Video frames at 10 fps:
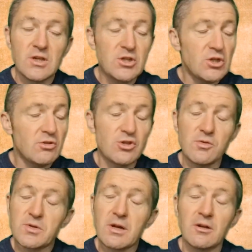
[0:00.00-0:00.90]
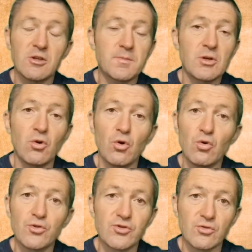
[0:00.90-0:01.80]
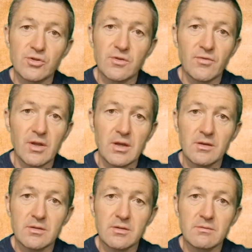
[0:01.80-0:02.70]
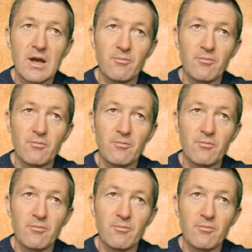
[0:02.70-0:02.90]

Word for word: This YouTube channel has been all sorts of things that